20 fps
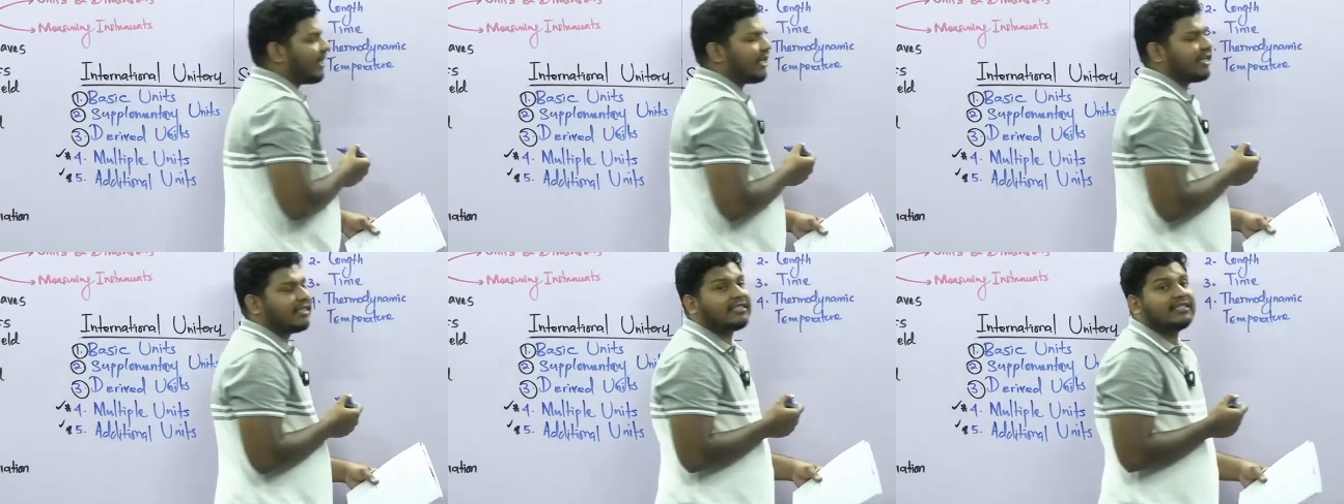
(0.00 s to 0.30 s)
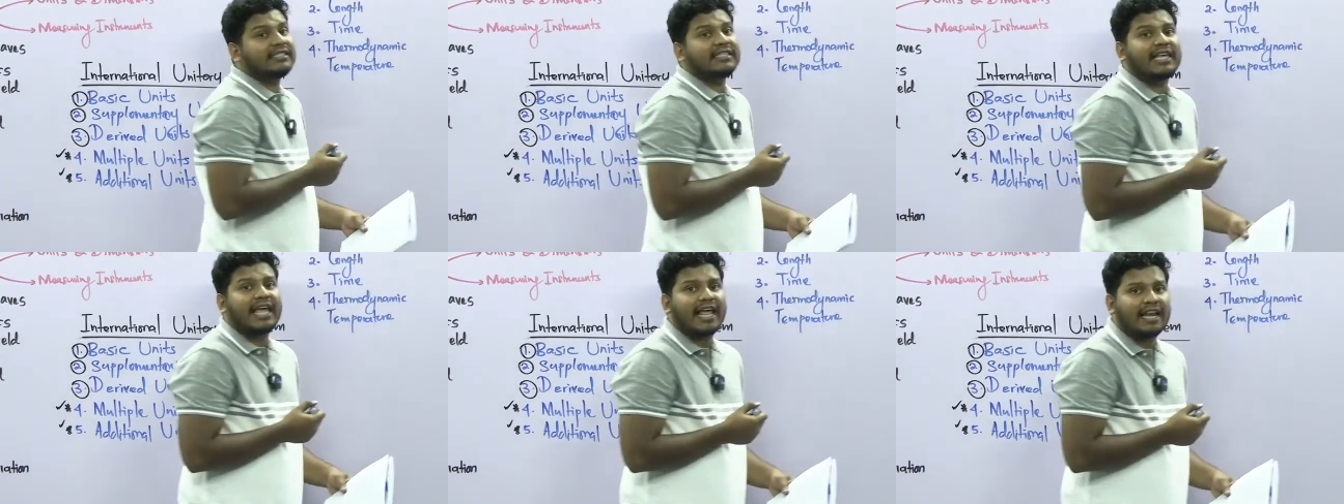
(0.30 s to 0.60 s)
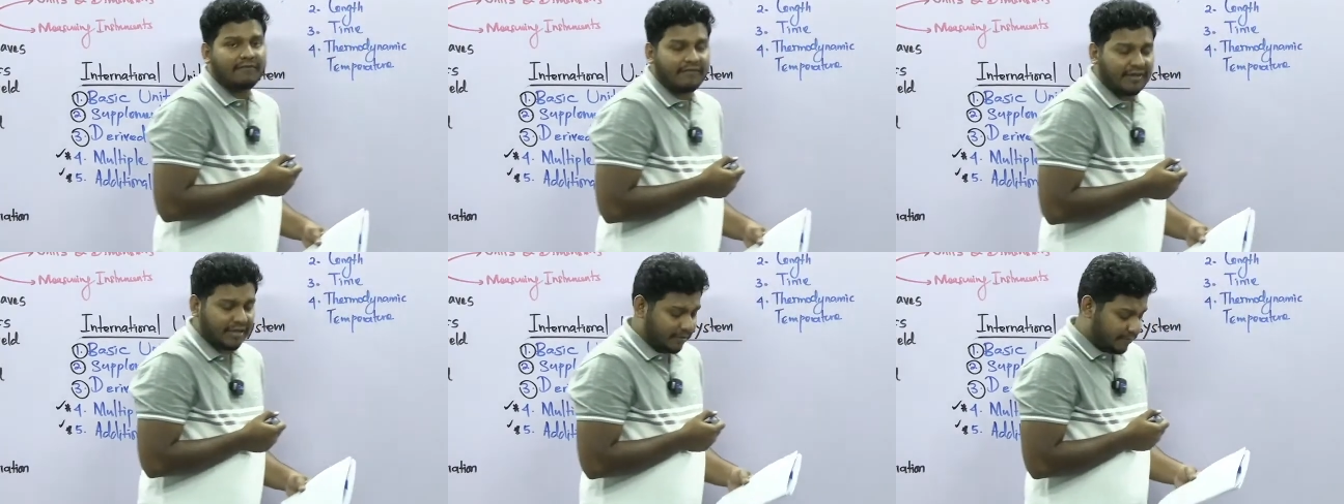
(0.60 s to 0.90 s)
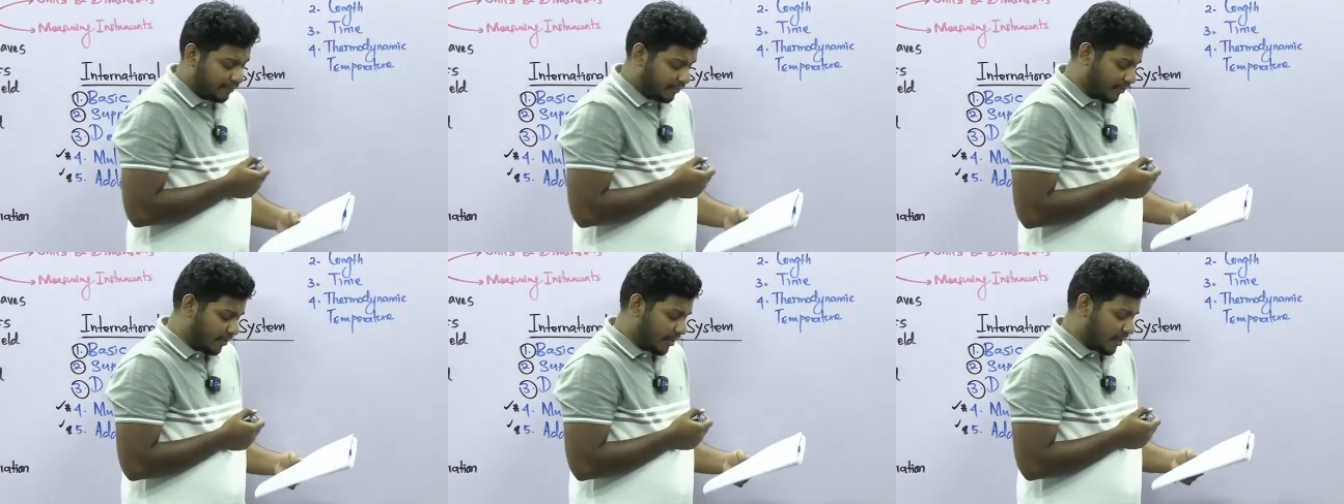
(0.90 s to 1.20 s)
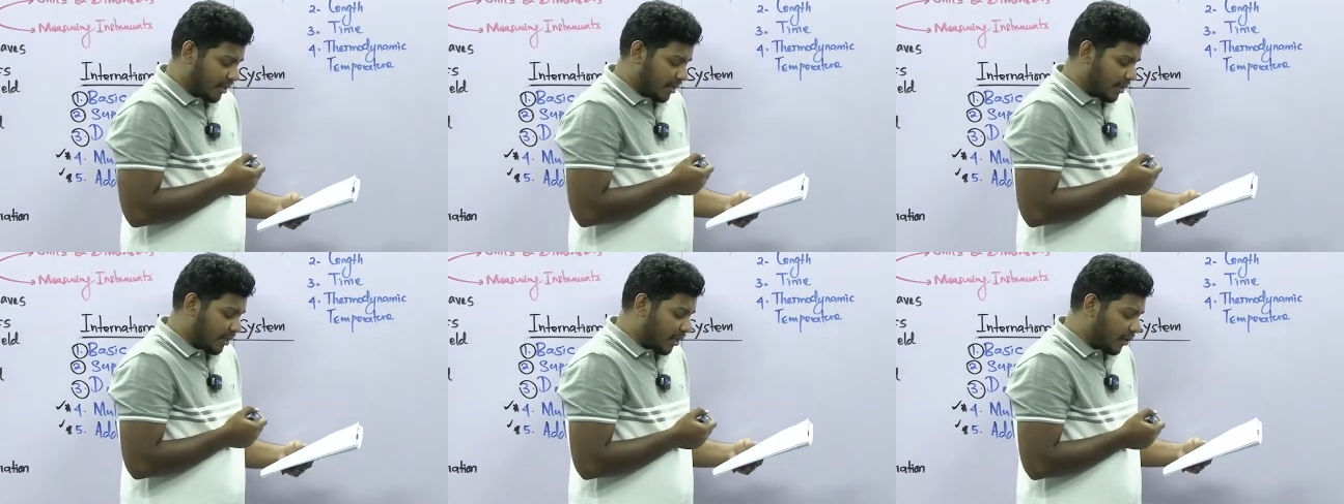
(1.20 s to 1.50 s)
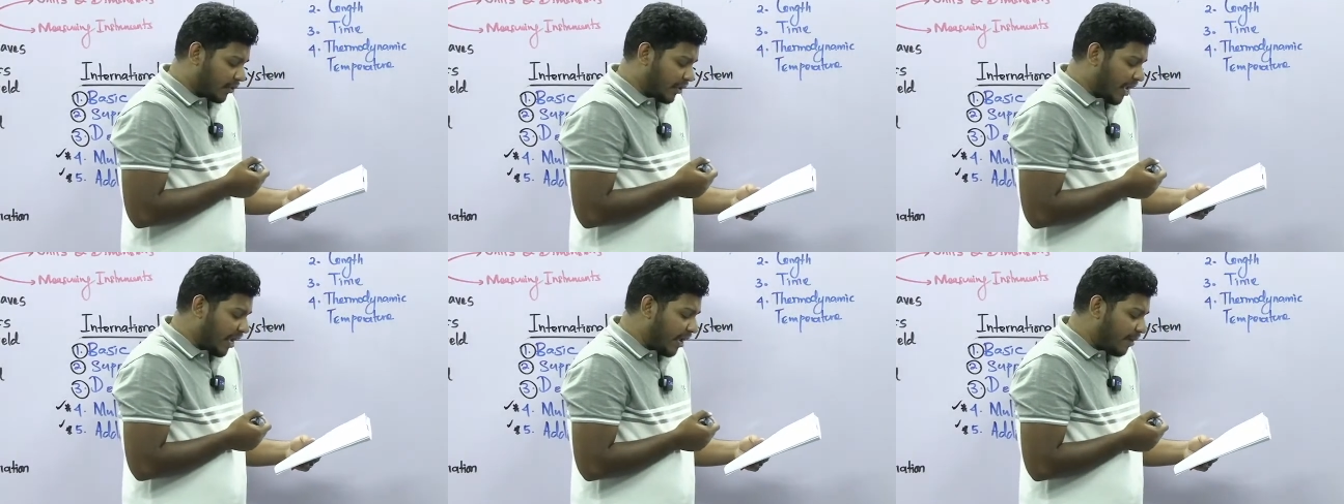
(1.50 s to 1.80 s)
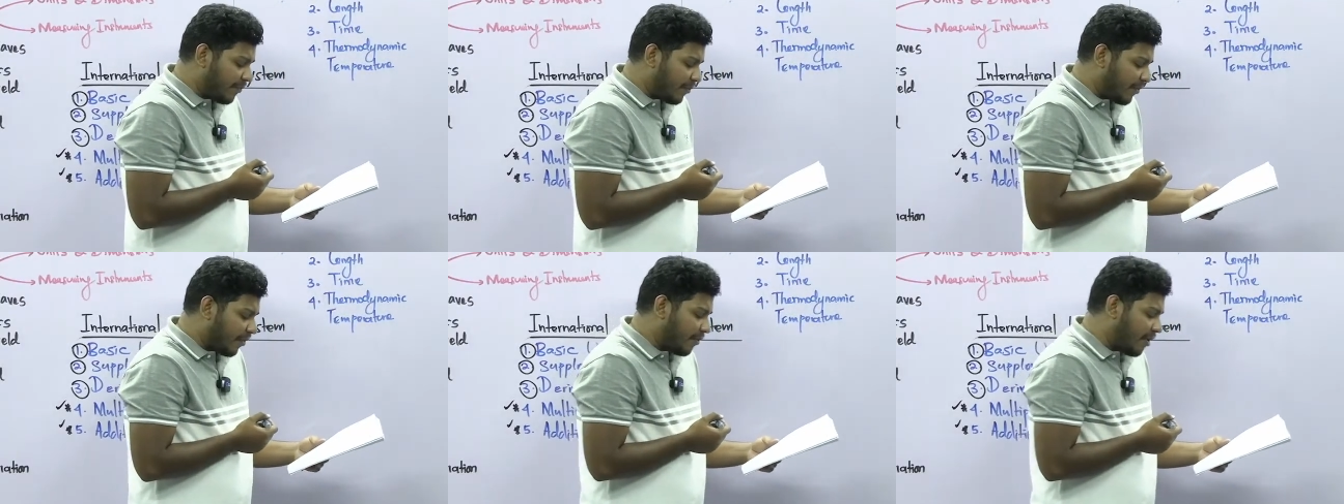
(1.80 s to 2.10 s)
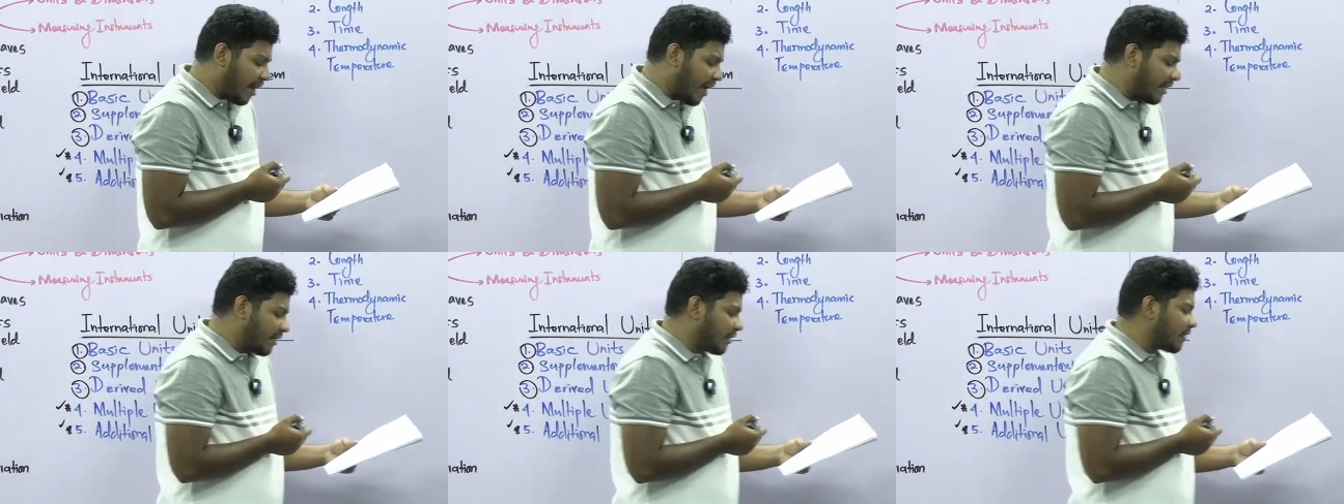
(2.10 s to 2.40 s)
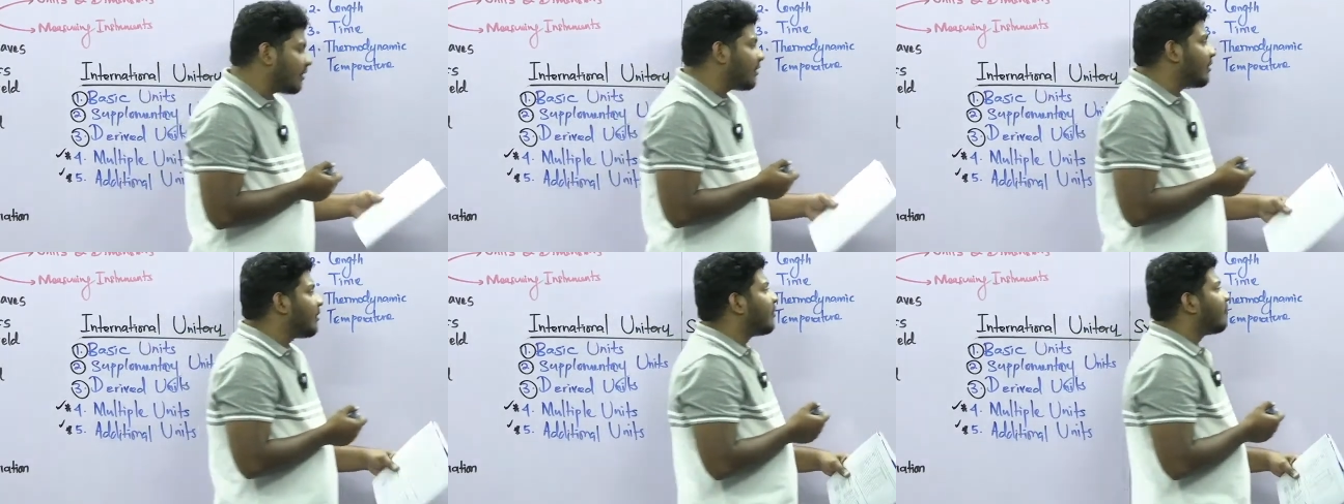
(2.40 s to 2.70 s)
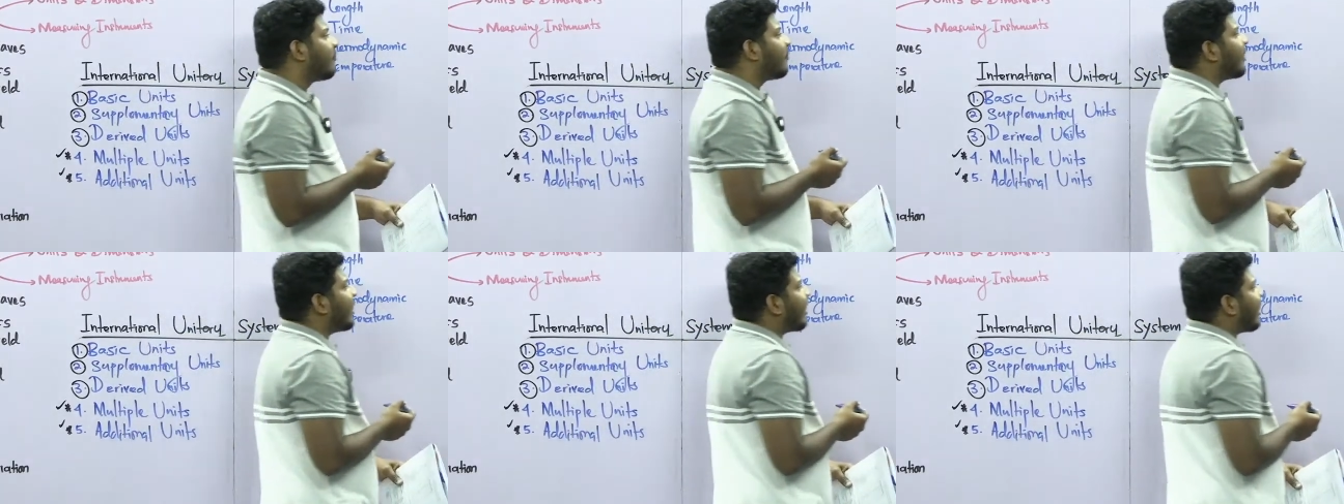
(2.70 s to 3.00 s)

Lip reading: It is Kelvin. Okay, right. For